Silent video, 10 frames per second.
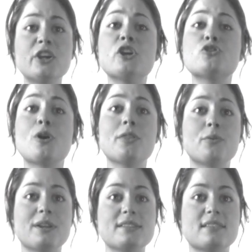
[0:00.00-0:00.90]
Control
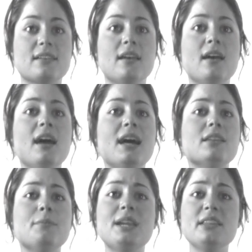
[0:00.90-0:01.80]
the risk.
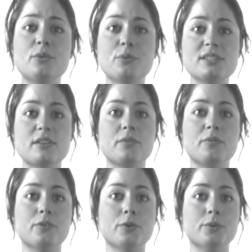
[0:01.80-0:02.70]
Eliminate the risk of the
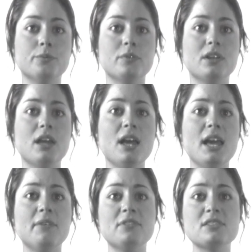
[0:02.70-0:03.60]
fall.
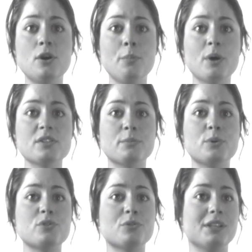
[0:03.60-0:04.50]
If it's not
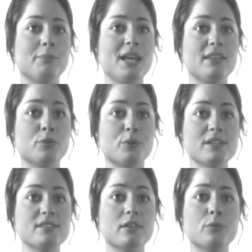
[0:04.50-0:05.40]
possible to eliminate the
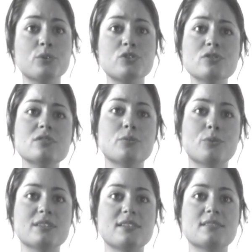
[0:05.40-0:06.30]
risk, reduce the
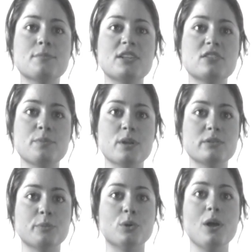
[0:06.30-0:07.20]
risk as much as
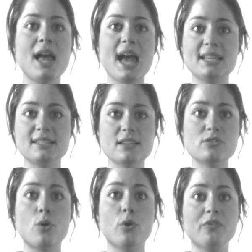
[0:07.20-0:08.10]
possible and assess all